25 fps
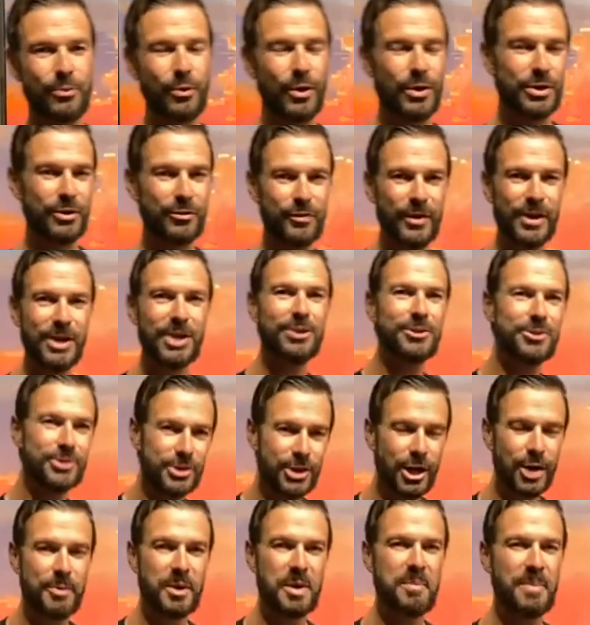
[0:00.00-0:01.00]
the figures are
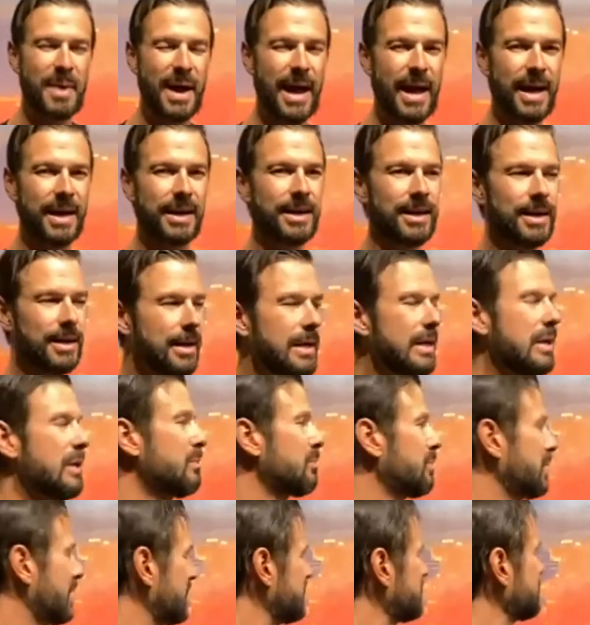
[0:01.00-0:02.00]
coming back,
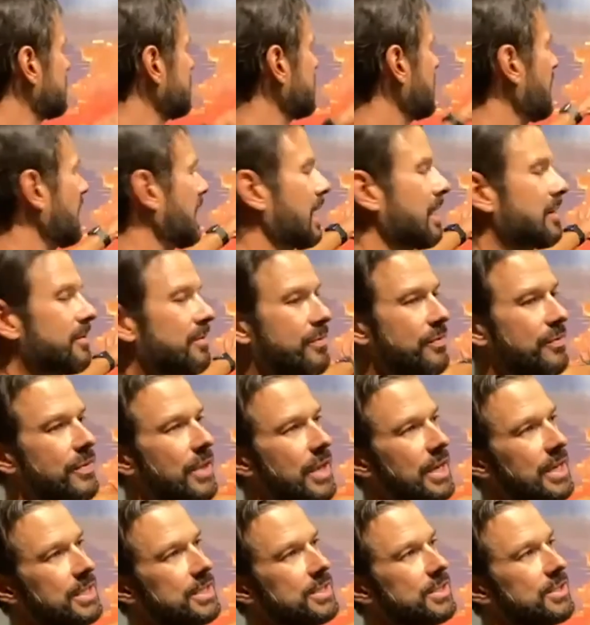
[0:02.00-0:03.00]
but it's gonna have
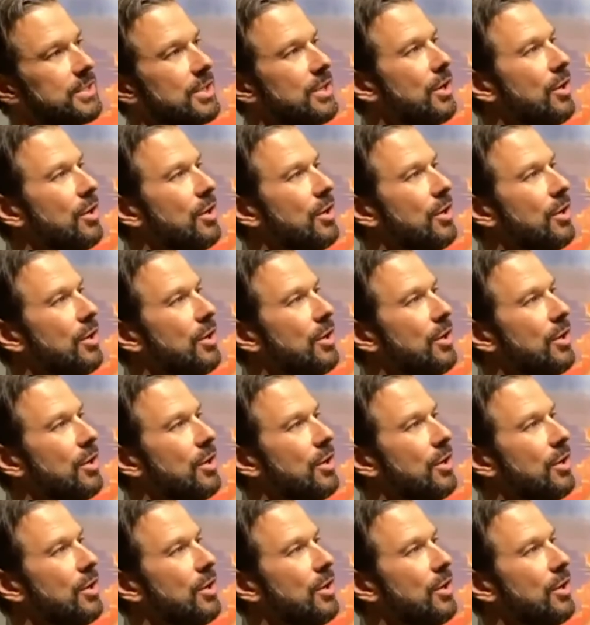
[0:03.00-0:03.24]
this